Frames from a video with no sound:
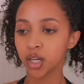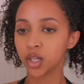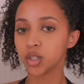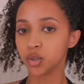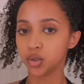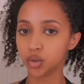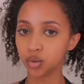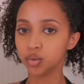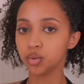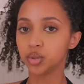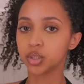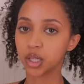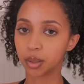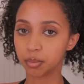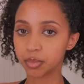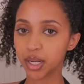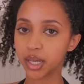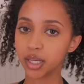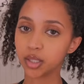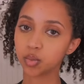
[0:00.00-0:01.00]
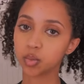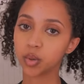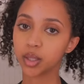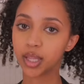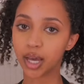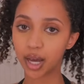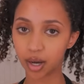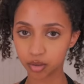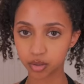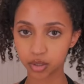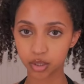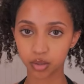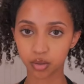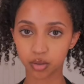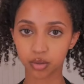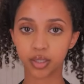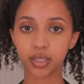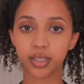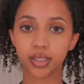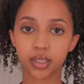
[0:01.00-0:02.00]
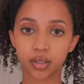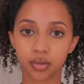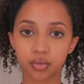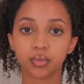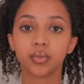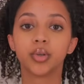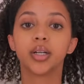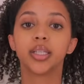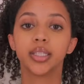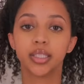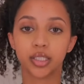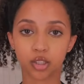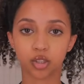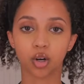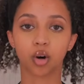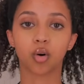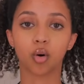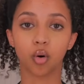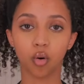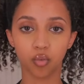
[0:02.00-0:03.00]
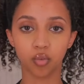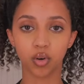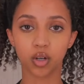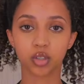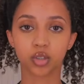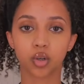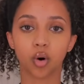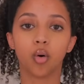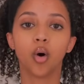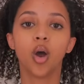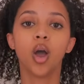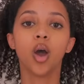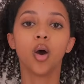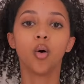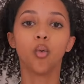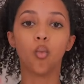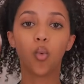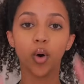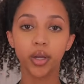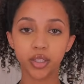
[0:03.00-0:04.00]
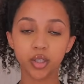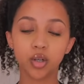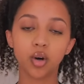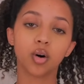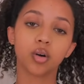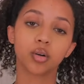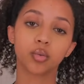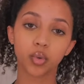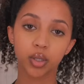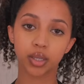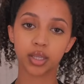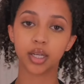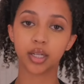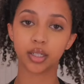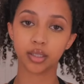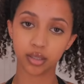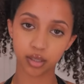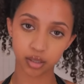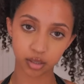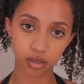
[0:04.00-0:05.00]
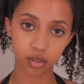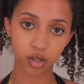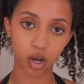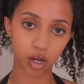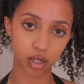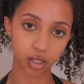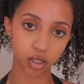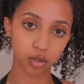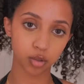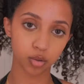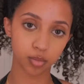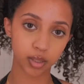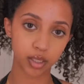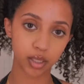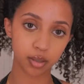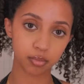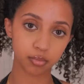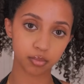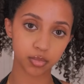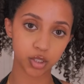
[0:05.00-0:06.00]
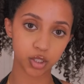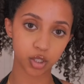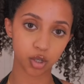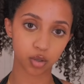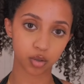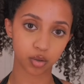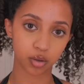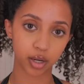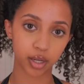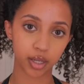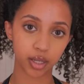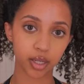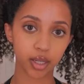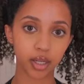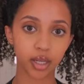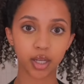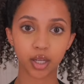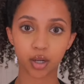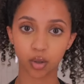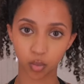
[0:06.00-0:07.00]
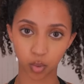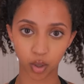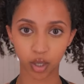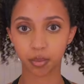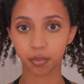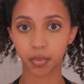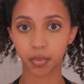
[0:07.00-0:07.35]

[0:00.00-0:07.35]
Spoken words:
do some days without deodorant to really start over. So when you go in with the non-aluminum deodorant, it'll work